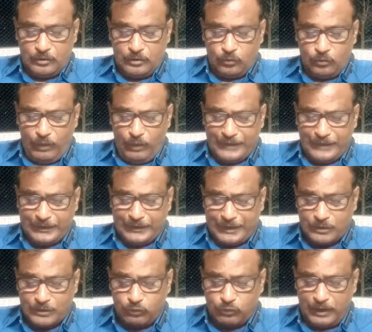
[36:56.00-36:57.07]
Who are the
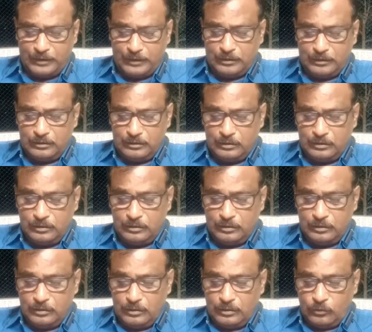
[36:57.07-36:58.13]
class 1?
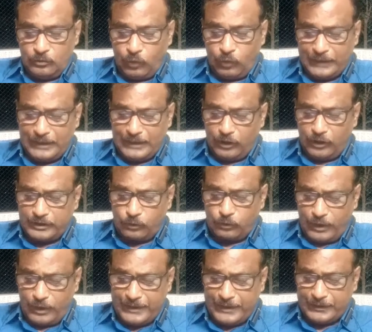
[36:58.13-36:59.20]
Who are the
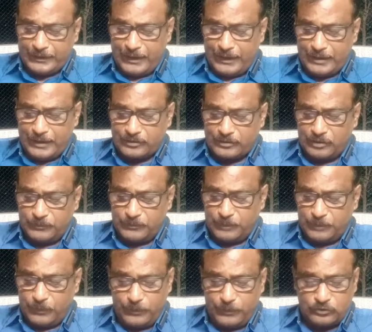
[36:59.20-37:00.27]
Quranic heirs of the
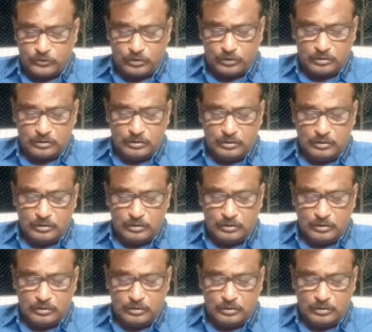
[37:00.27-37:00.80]
profession?